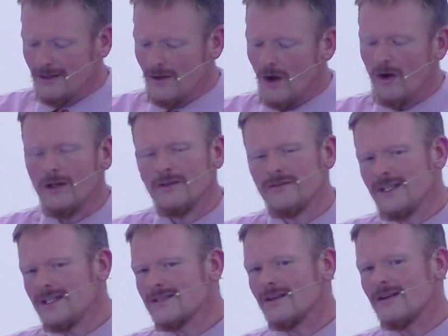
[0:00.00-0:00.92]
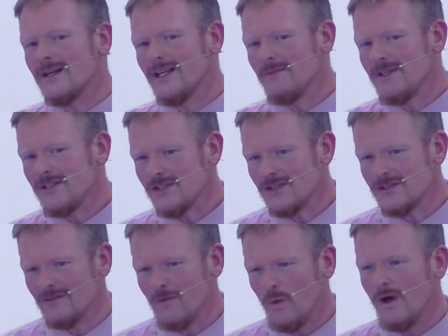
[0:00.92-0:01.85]
All of these are images
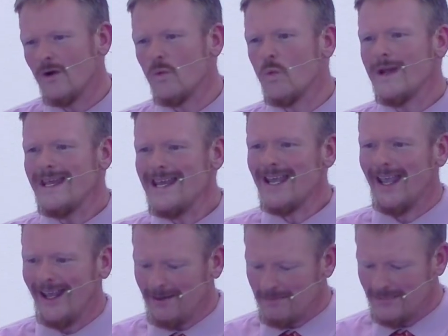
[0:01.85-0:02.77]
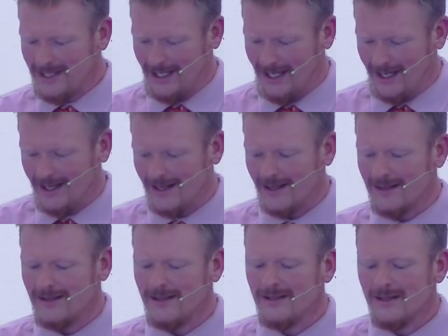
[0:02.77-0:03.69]
of what we can be.
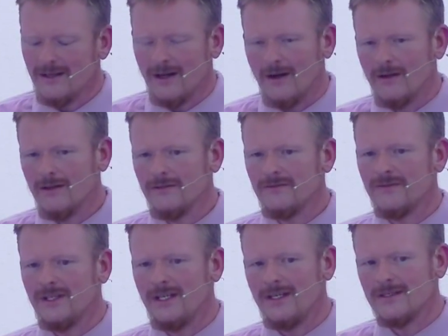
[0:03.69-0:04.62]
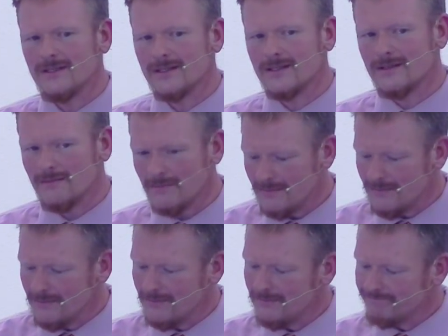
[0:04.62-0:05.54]
All of these
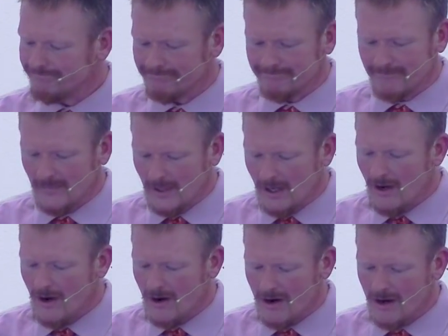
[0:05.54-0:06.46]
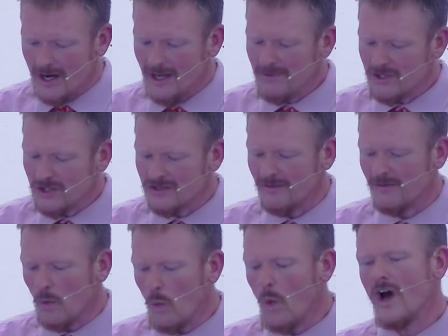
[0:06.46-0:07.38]
are images of
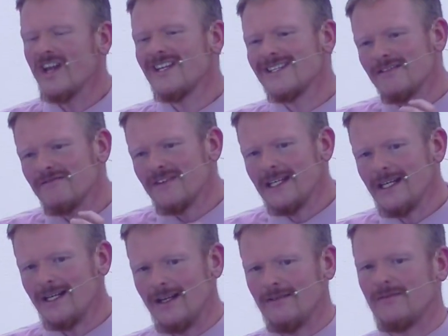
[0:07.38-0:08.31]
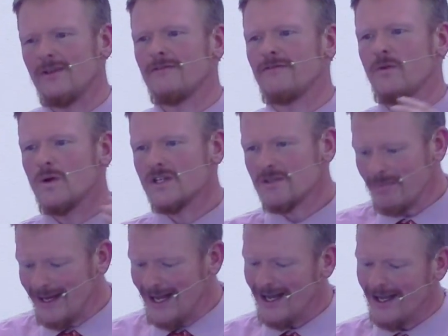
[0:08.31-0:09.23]
the one divinity, of the force
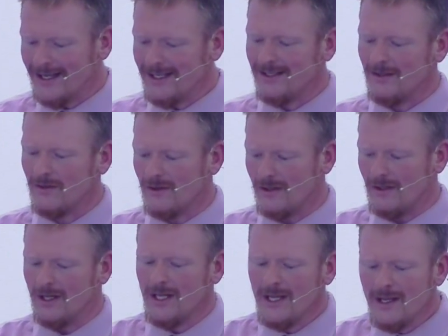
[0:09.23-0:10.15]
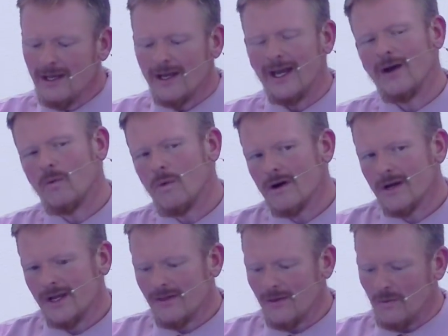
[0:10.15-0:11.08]
behind it all at
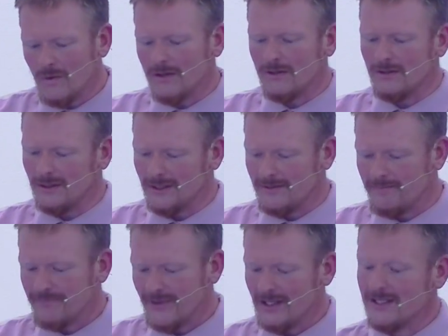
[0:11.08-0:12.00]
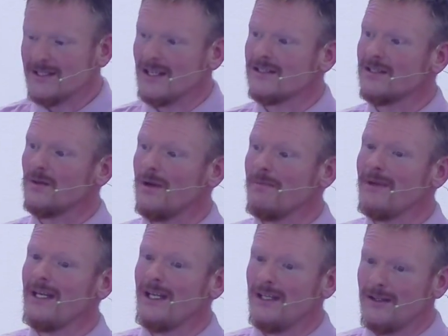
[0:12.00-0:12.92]
work in the world. At least that's the way
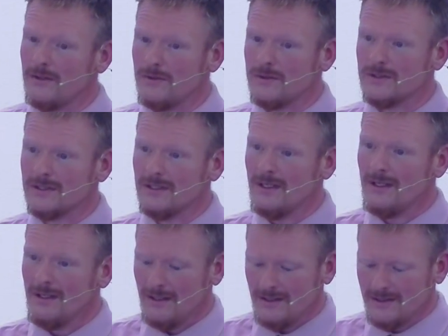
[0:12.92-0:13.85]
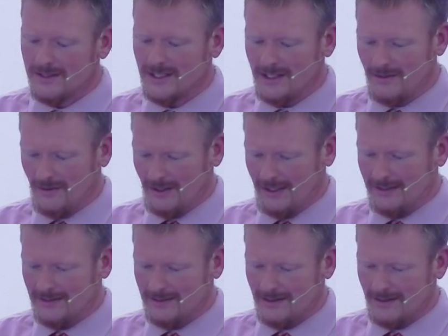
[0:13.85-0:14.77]
many Hindus see
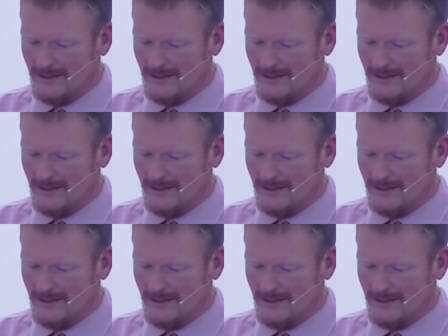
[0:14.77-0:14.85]
things.